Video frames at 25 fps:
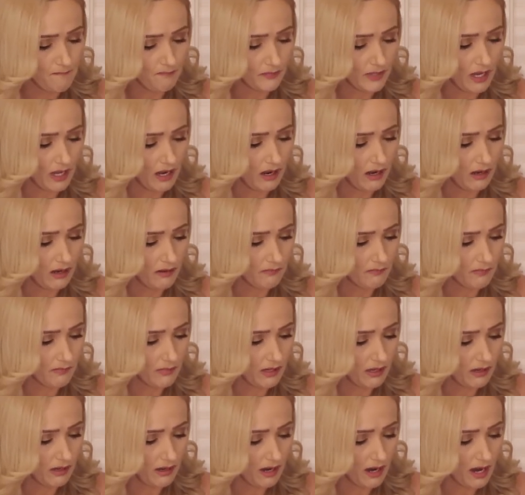and
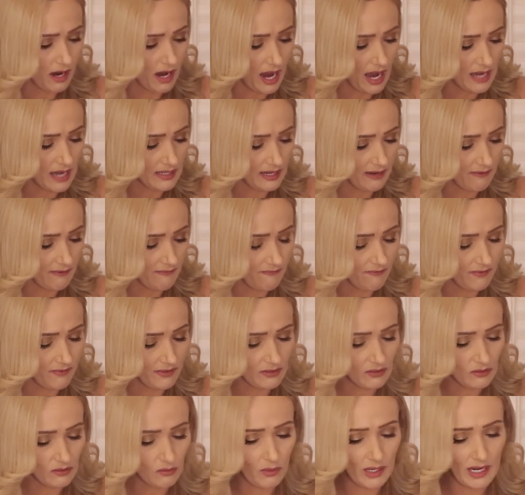I
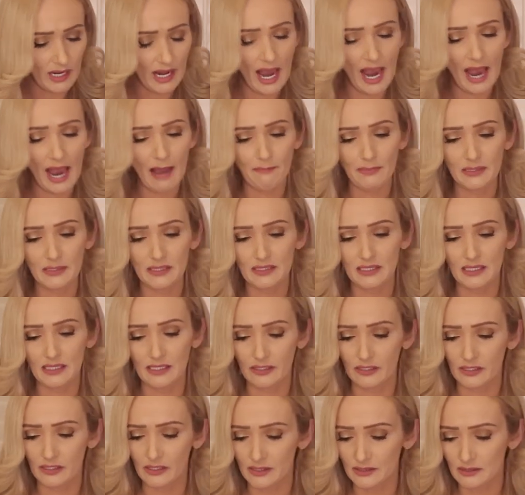feel what happened
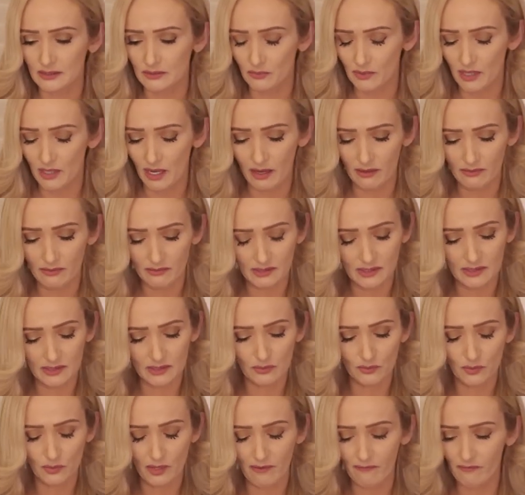here is what
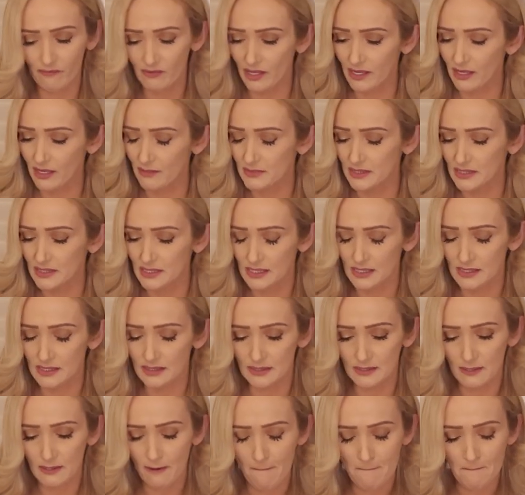I feel like I'm seeing
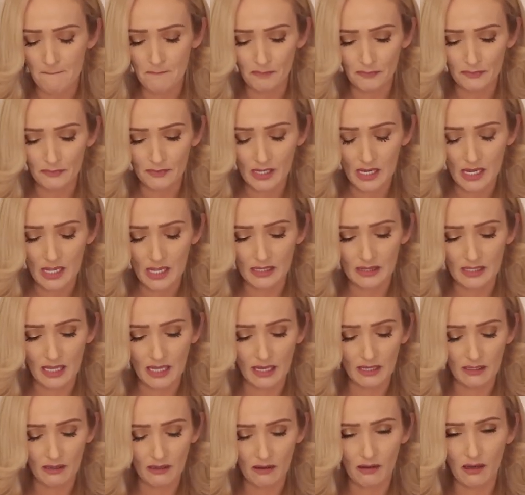is
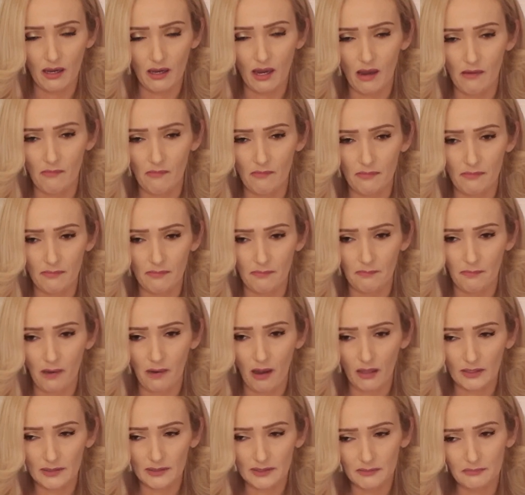that
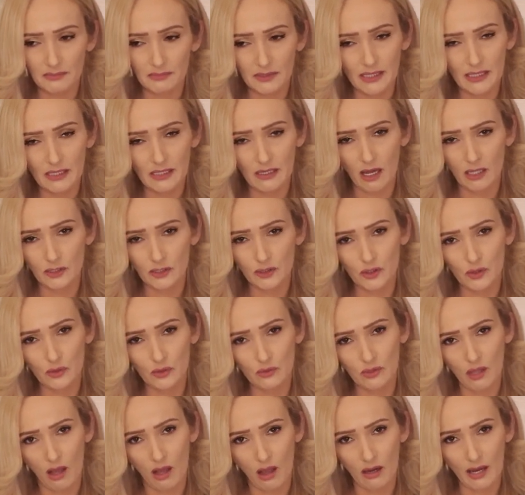possibly not too
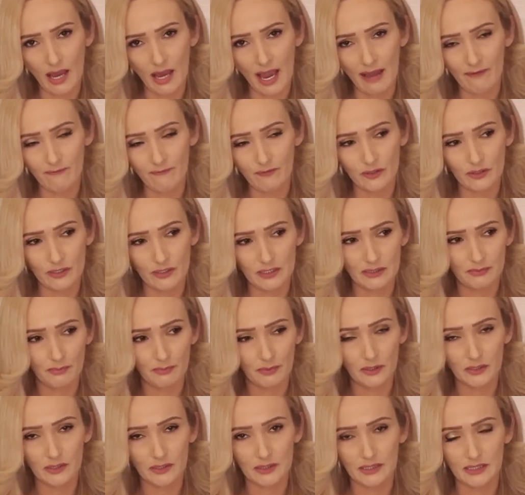long after this
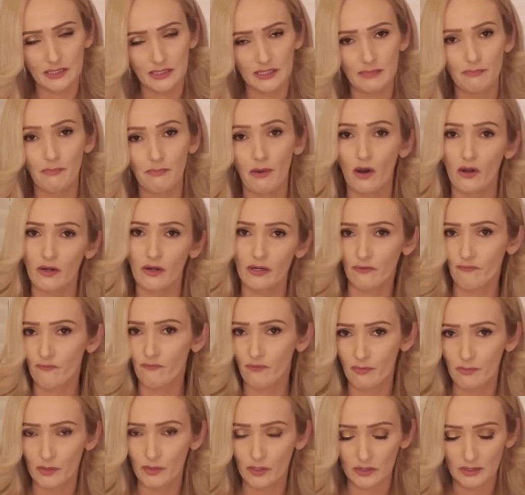person departed
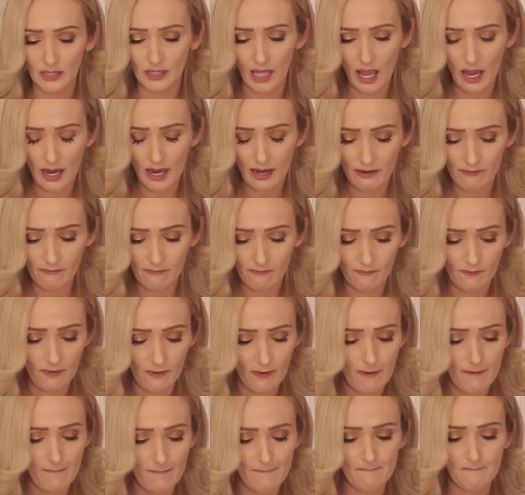from your life,
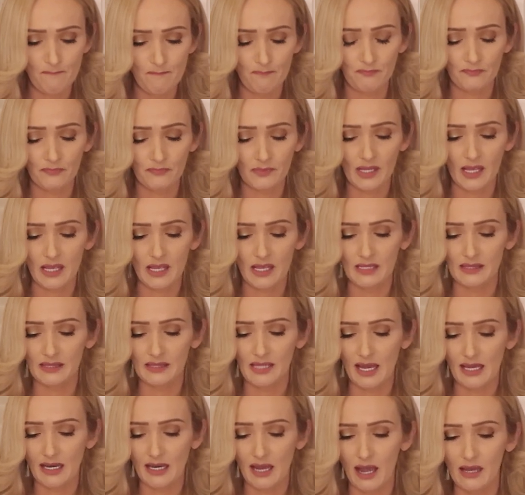
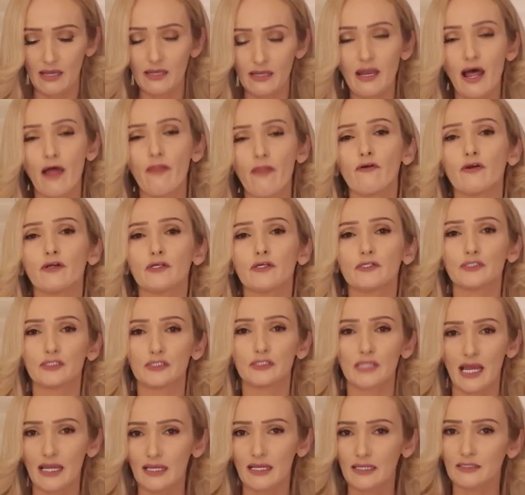that another
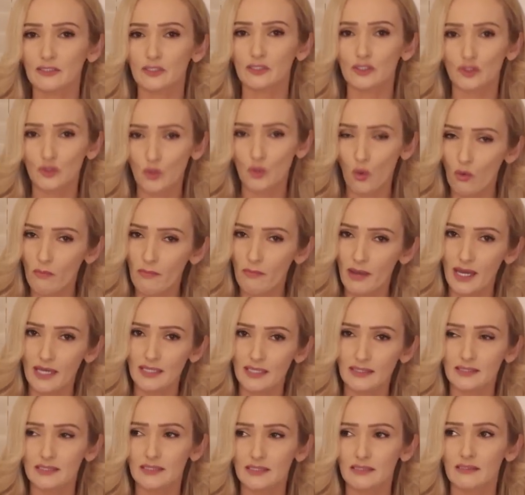second
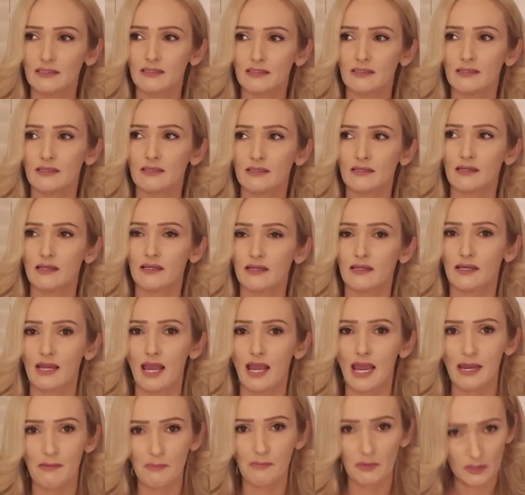soulmate
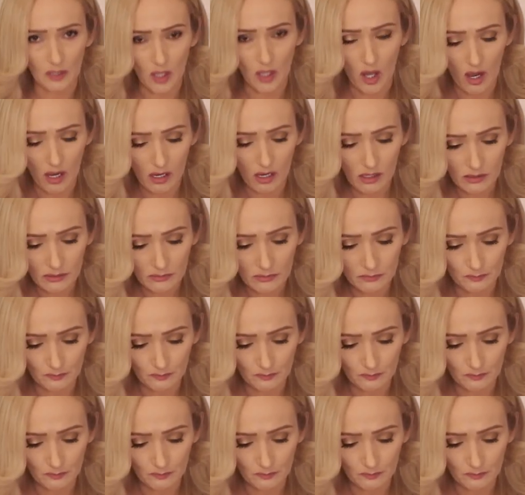came along.